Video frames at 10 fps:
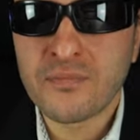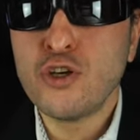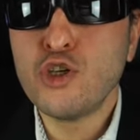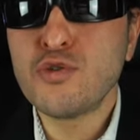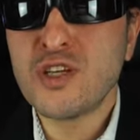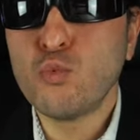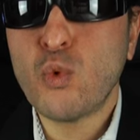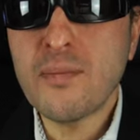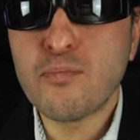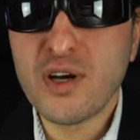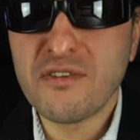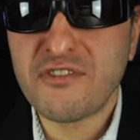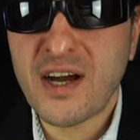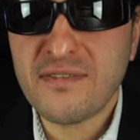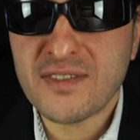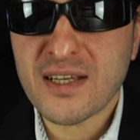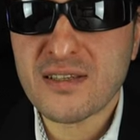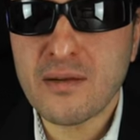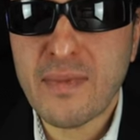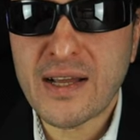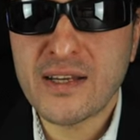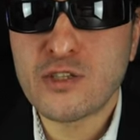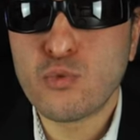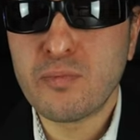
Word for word: using 1.5 Tesla magnets